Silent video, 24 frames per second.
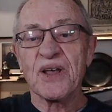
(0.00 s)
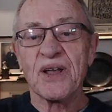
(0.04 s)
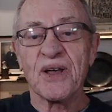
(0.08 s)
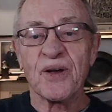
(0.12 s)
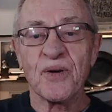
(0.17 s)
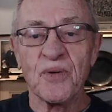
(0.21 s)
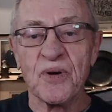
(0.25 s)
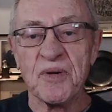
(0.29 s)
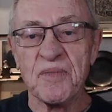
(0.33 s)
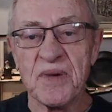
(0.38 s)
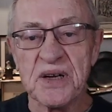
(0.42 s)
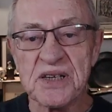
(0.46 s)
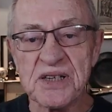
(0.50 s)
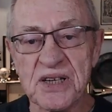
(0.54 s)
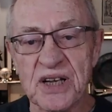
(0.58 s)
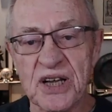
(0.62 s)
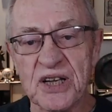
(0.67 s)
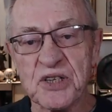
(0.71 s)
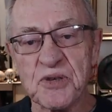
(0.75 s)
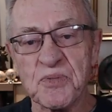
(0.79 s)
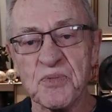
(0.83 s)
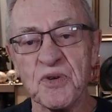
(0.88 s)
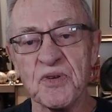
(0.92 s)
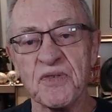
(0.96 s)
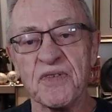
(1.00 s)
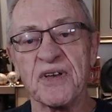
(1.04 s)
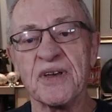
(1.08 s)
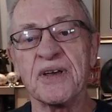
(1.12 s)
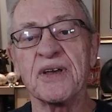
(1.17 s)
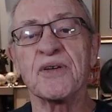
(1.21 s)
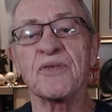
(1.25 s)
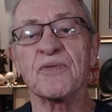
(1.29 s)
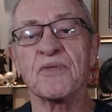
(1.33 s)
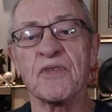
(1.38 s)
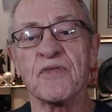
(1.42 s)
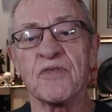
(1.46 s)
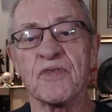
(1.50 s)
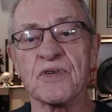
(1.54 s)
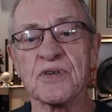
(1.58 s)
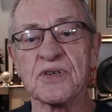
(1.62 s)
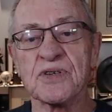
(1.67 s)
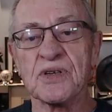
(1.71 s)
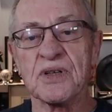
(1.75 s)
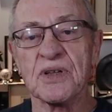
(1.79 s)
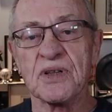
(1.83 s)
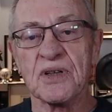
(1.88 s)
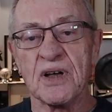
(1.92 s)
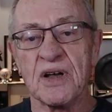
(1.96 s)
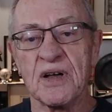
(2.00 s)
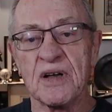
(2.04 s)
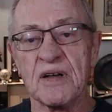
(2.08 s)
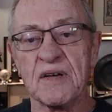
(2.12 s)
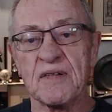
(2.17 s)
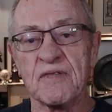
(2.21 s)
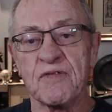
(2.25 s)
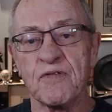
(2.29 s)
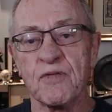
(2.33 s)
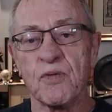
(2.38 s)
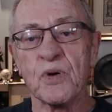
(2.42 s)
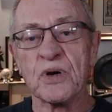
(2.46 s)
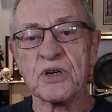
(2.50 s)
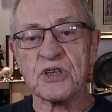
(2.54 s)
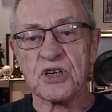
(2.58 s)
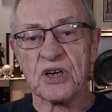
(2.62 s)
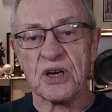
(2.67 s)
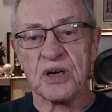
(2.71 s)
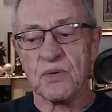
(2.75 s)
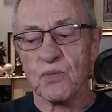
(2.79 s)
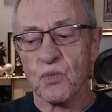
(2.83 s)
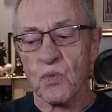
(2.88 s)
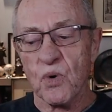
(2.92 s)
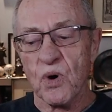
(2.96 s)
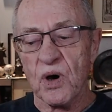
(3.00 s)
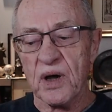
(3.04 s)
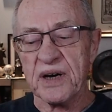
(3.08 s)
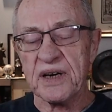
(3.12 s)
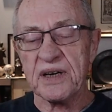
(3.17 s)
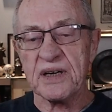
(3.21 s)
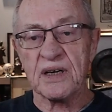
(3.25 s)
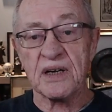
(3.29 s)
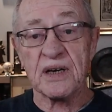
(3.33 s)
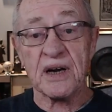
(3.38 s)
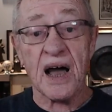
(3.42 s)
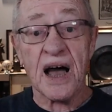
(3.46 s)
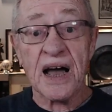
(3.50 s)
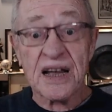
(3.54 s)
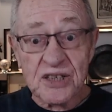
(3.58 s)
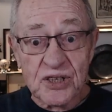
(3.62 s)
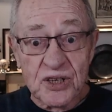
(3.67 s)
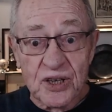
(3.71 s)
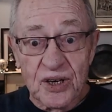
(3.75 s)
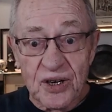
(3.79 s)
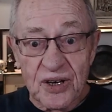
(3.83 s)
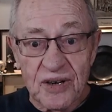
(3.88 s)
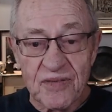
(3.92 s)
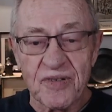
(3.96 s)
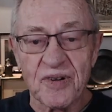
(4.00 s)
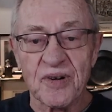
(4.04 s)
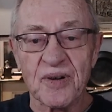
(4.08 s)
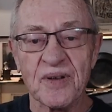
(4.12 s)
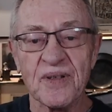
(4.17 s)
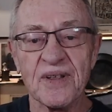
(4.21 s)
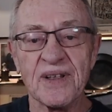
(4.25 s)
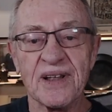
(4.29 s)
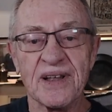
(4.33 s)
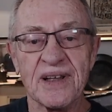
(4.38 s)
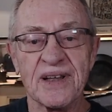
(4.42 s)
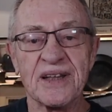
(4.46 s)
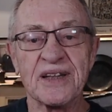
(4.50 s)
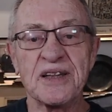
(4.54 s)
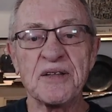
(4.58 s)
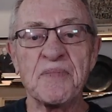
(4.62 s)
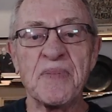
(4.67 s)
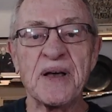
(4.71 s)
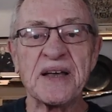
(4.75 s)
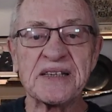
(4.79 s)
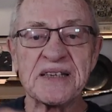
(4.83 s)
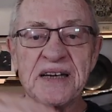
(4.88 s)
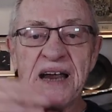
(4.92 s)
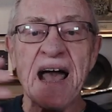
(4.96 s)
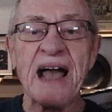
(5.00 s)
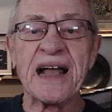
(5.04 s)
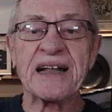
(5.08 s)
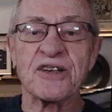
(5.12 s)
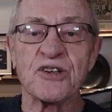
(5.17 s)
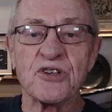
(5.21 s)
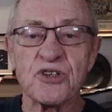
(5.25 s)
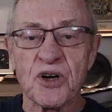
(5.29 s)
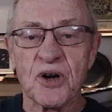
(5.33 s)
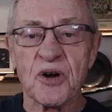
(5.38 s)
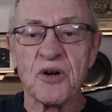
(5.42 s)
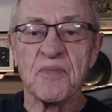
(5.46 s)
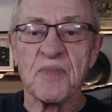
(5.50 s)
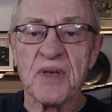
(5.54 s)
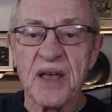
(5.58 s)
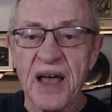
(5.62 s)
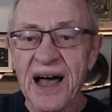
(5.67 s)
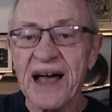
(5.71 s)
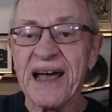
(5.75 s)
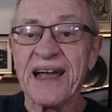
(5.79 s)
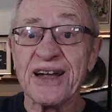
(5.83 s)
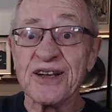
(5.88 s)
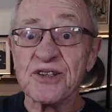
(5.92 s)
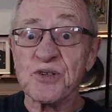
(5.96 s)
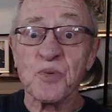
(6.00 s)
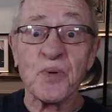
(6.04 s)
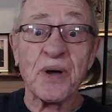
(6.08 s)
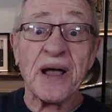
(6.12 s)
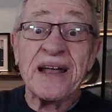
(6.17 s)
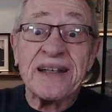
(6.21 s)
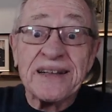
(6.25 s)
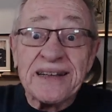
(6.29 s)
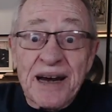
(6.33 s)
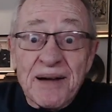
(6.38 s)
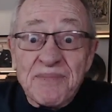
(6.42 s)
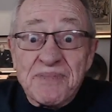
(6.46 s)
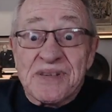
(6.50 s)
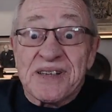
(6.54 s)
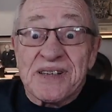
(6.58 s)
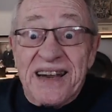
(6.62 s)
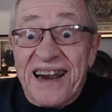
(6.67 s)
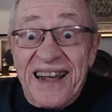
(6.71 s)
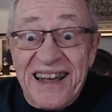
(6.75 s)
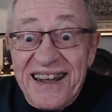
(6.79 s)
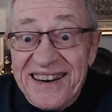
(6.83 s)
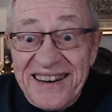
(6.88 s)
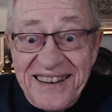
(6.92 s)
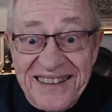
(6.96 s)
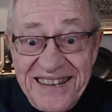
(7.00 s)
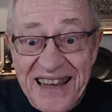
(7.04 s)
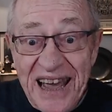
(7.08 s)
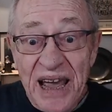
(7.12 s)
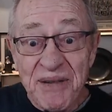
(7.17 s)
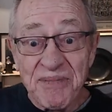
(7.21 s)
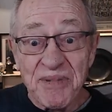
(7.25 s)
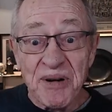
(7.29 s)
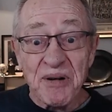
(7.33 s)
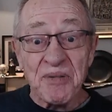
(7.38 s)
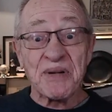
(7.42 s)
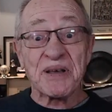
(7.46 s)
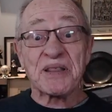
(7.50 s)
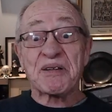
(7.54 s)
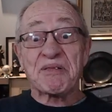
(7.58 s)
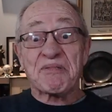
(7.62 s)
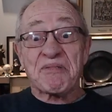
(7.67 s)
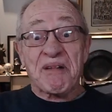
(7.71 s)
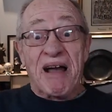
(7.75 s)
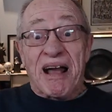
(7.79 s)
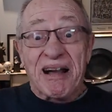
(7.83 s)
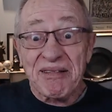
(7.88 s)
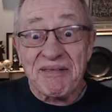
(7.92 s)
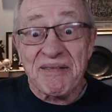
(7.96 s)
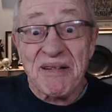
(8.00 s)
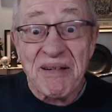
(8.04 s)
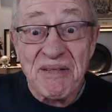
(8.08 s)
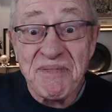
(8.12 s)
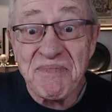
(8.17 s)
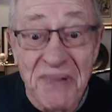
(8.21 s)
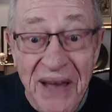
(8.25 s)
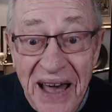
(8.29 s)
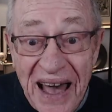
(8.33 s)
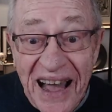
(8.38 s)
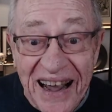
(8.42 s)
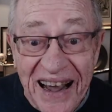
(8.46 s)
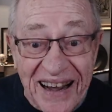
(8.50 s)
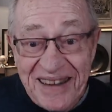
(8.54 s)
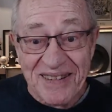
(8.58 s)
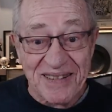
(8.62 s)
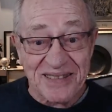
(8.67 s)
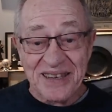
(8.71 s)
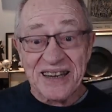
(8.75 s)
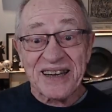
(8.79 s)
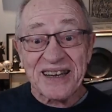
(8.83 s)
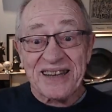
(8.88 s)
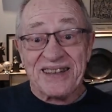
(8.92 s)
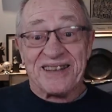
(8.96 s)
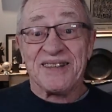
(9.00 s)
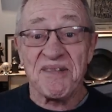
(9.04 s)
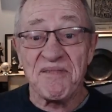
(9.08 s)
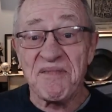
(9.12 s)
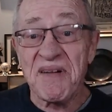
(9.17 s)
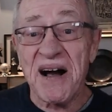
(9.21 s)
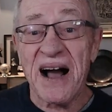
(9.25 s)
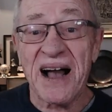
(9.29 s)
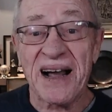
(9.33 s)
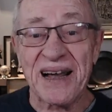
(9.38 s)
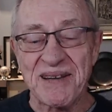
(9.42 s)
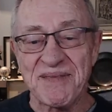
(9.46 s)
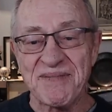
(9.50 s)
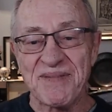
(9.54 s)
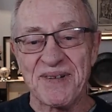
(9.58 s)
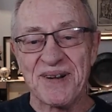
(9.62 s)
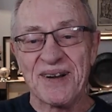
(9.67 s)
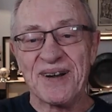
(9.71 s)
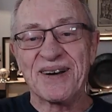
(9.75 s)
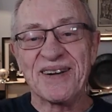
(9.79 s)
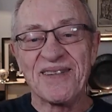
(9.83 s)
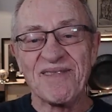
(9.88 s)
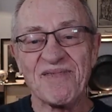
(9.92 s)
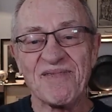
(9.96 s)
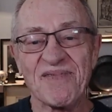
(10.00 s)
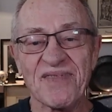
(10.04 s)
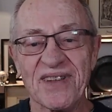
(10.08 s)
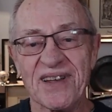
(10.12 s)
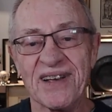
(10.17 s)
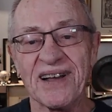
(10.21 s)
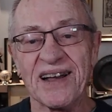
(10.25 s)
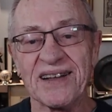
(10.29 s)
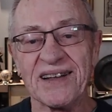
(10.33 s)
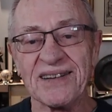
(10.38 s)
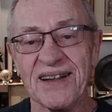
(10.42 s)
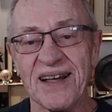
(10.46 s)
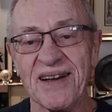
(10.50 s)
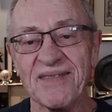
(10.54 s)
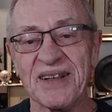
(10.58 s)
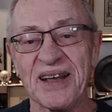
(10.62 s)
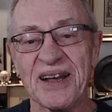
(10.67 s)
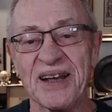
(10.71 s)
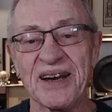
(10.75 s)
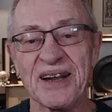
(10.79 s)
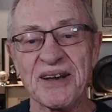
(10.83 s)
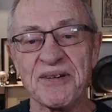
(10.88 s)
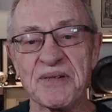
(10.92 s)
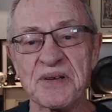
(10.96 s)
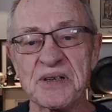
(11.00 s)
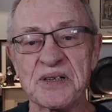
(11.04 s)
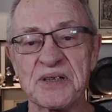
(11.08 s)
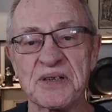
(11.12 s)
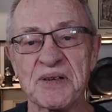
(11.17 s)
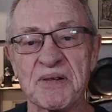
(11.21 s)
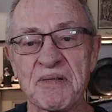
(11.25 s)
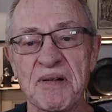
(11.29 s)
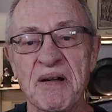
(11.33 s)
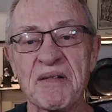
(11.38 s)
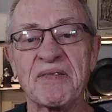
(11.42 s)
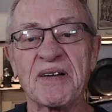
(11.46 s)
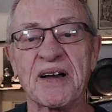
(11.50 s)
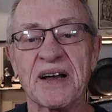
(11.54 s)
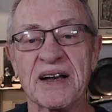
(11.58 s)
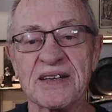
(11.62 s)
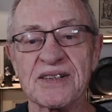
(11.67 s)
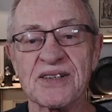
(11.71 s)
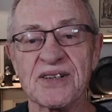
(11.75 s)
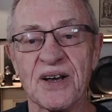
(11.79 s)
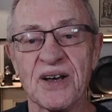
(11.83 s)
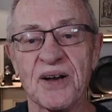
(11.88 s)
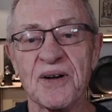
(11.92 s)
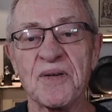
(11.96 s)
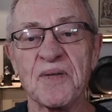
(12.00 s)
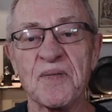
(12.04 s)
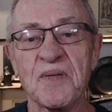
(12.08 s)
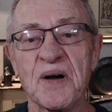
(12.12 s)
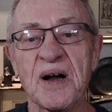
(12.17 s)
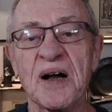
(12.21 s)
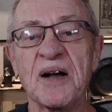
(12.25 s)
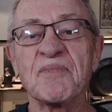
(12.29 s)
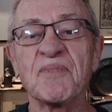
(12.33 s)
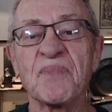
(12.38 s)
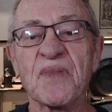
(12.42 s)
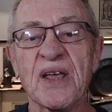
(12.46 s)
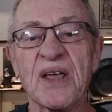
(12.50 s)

when my son's movie Reversal of Fortune won an Oscar for the best actor, Jeremy Irons. We ended up sitting at a table with Gregory Peck, To Kill a Mockingbird. I loved it. It was terrific. So